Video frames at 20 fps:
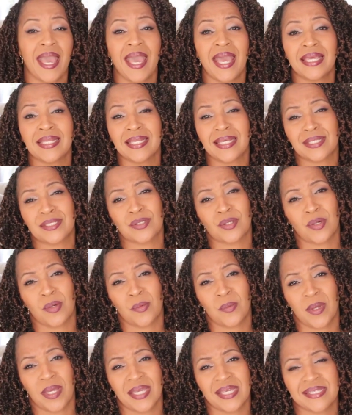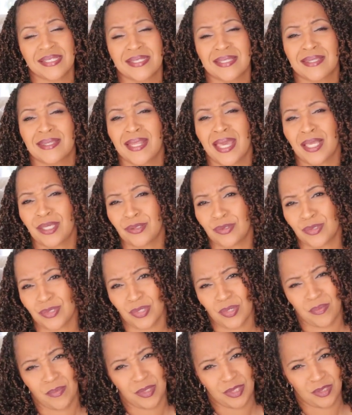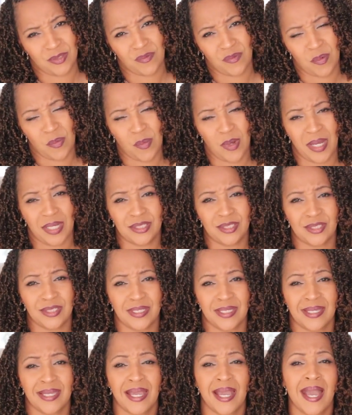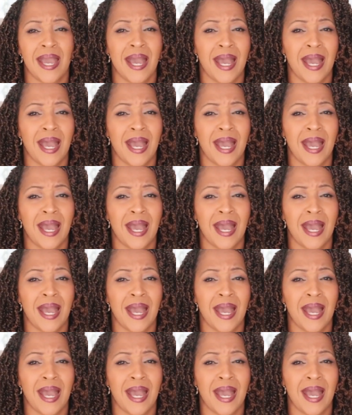And as always, thank you so much for watching.